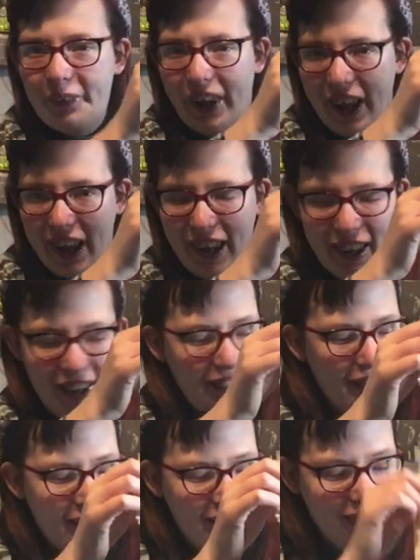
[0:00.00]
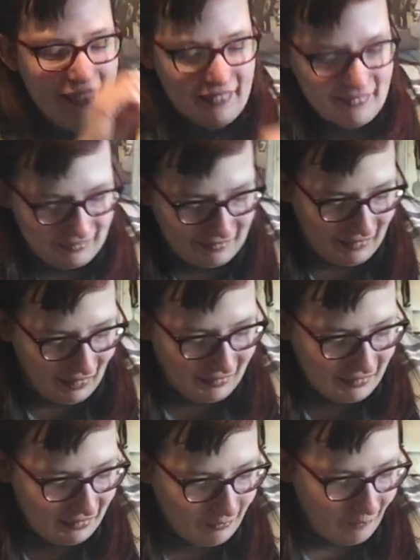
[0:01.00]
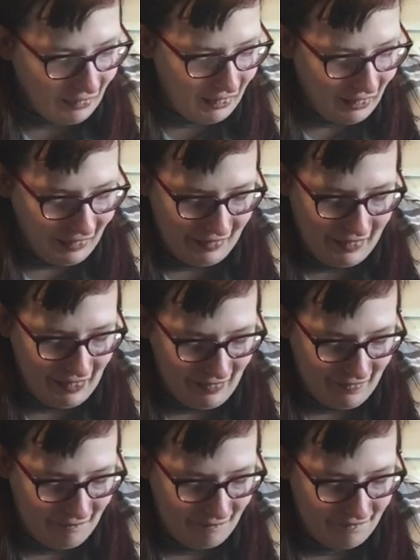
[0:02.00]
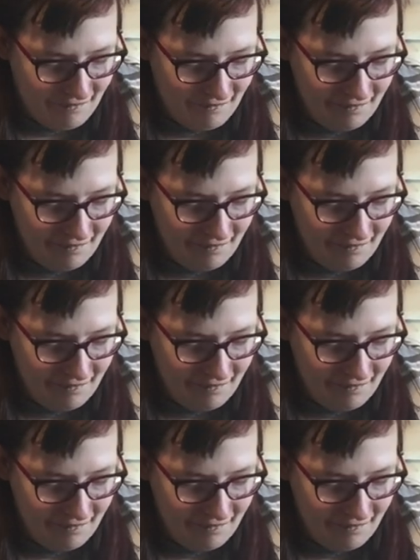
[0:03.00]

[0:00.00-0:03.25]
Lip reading: yeah, because that is what I am.